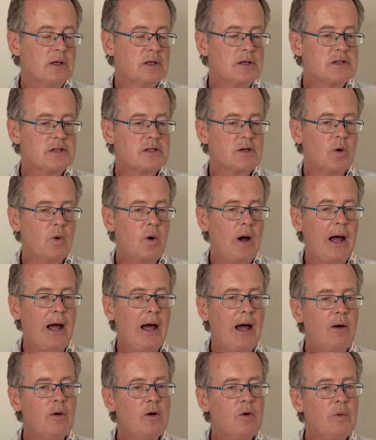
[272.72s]
So
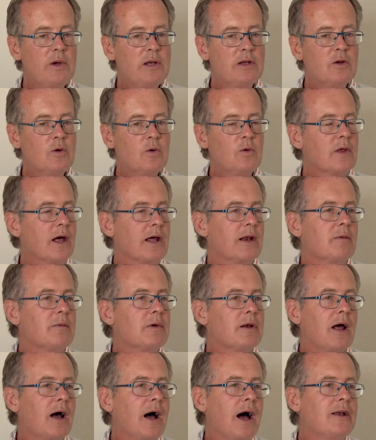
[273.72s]
how do we do that? I
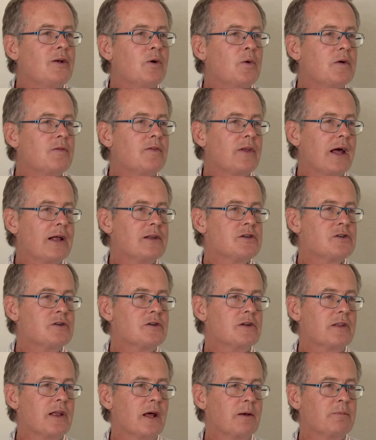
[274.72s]
mean, I don't have the answer
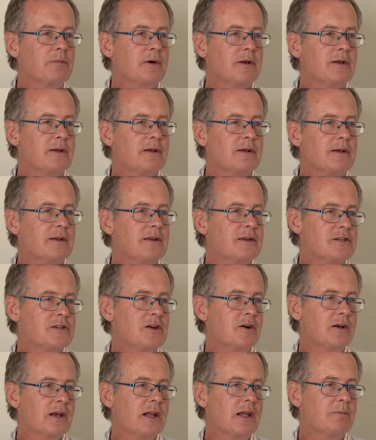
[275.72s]
to that, but
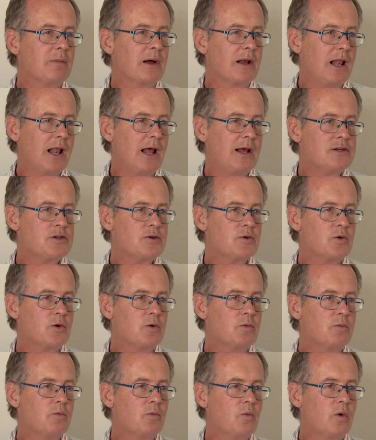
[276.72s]
certainly in my
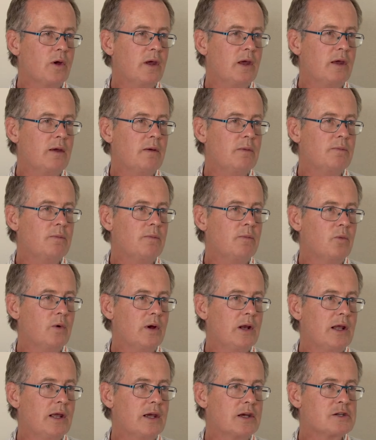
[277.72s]
classroom, we
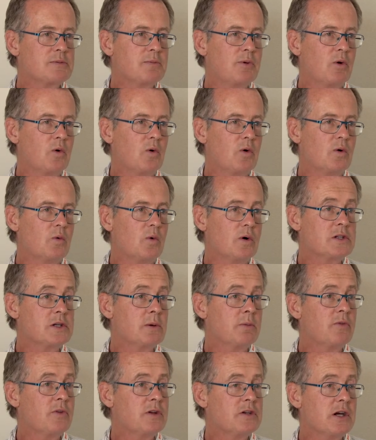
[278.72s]
really explore what
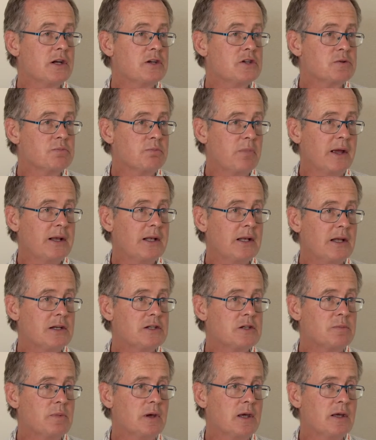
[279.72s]
some of the changes might need
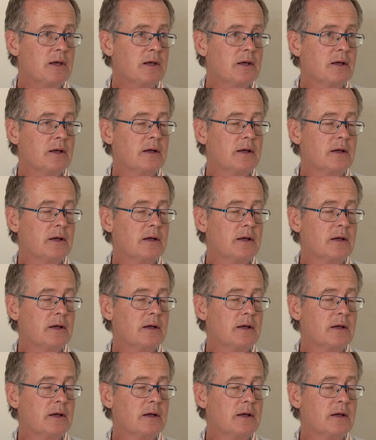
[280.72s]
to be.